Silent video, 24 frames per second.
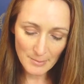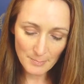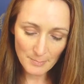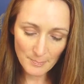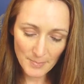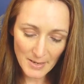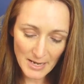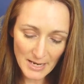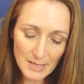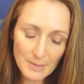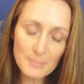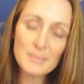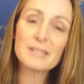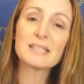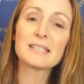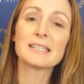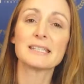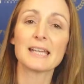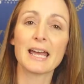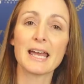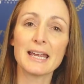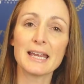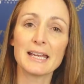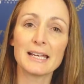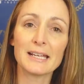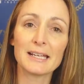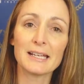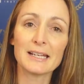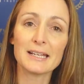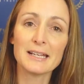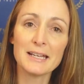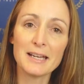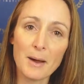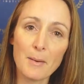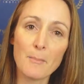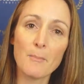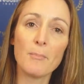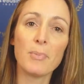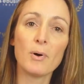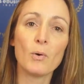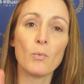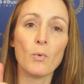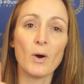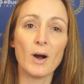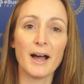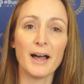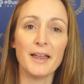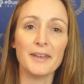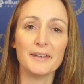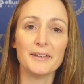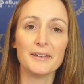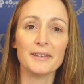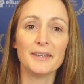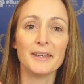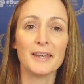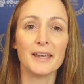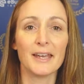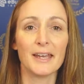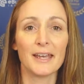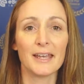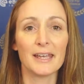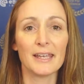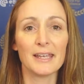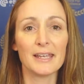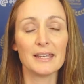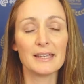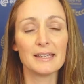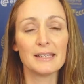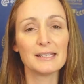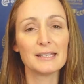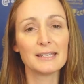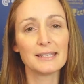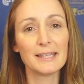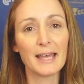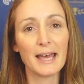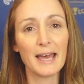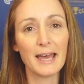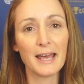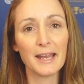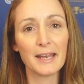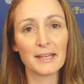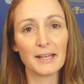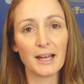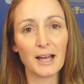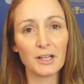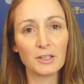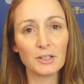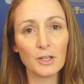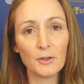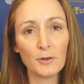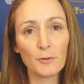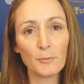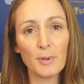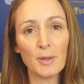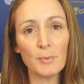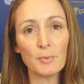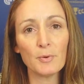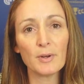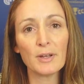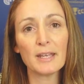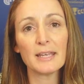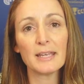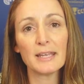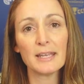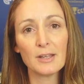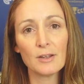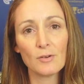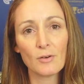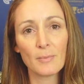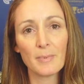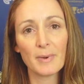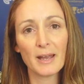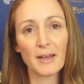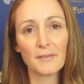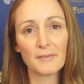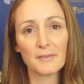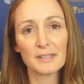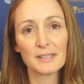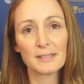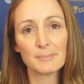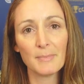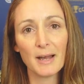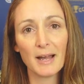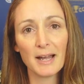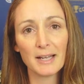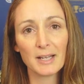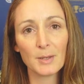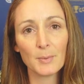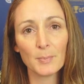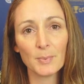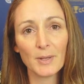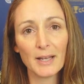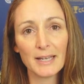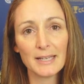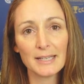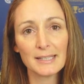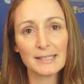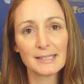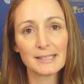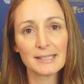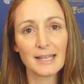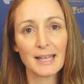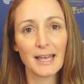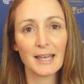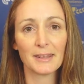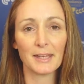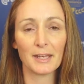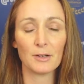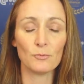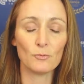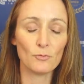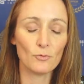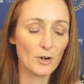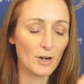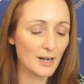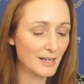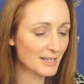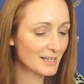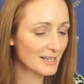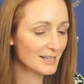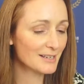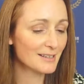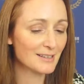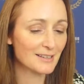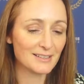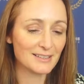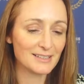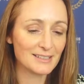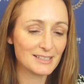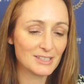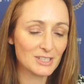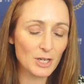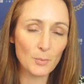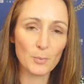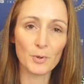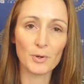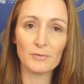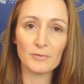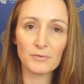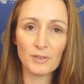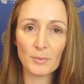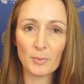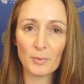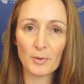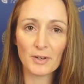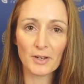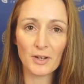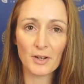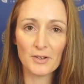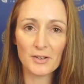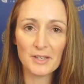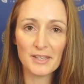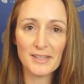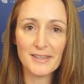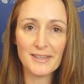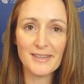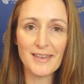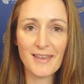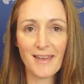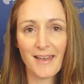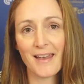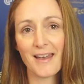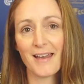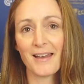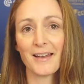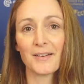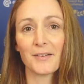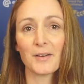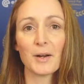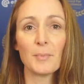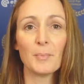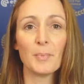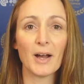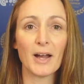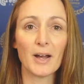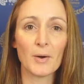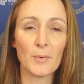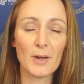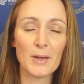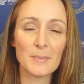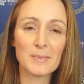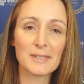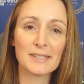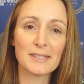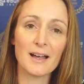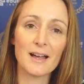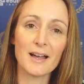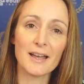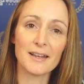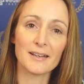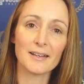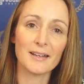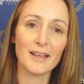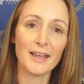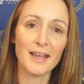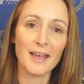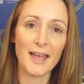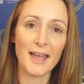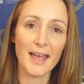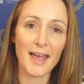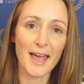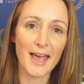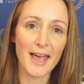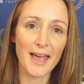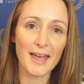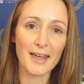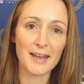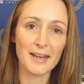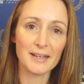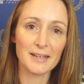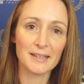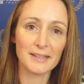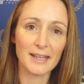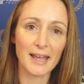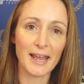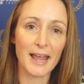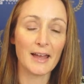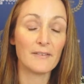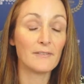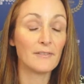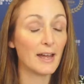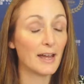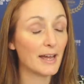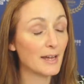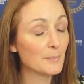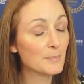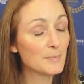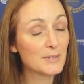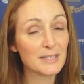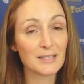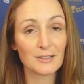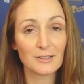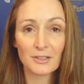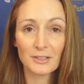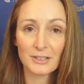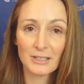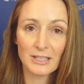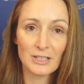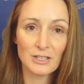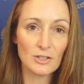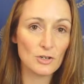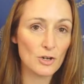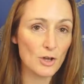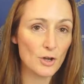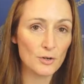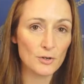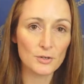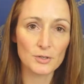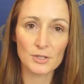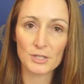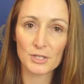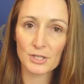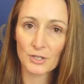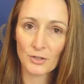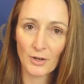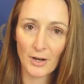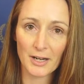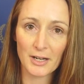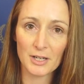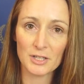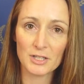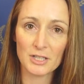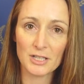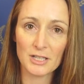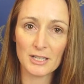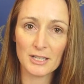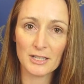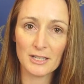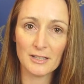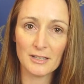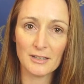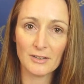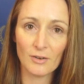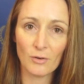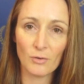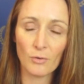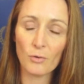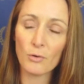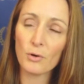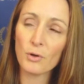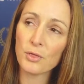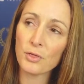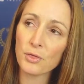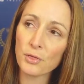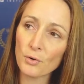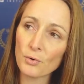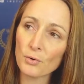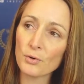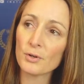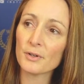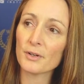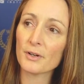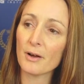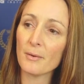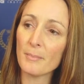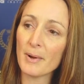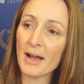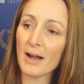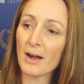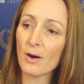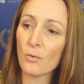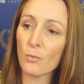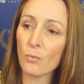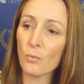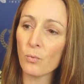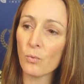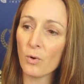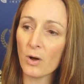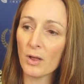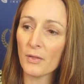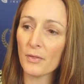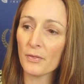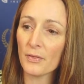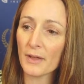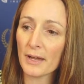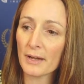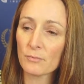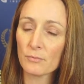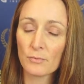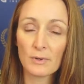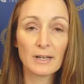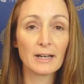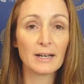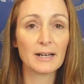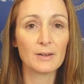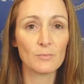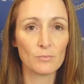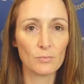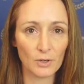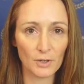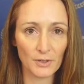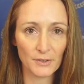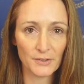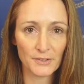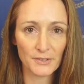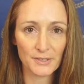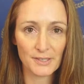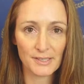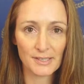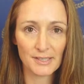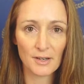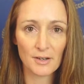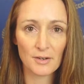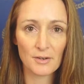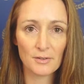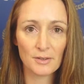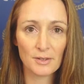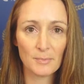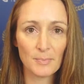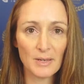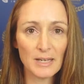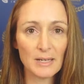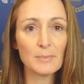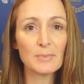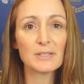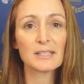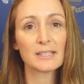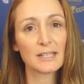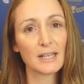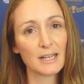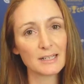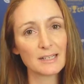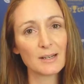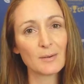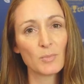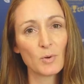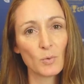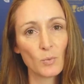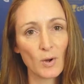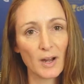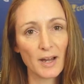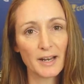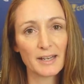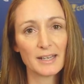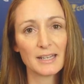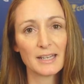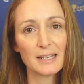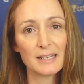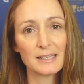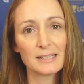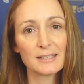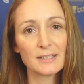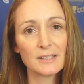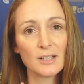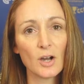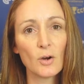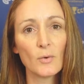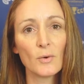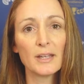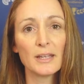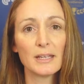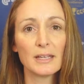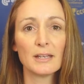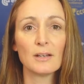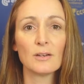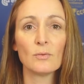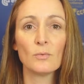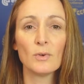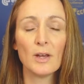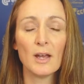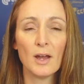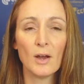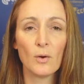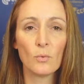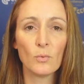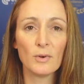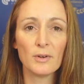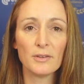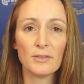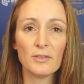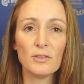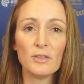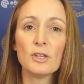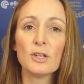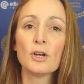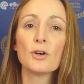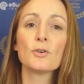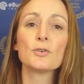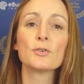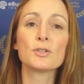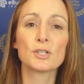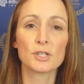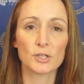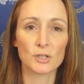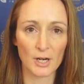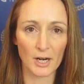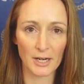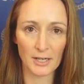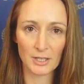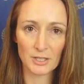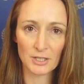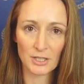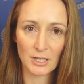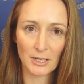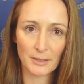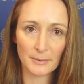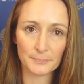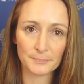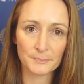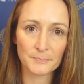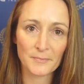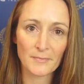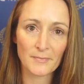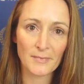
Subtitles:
big mistake number one is that a lot of people hear about this marketplace, they run in and jump on Flippa and go, yeah, I've got to buy a website. And they have absolutely no strategy or thought about what they really want. So the big mistake number one is going in with no strategy.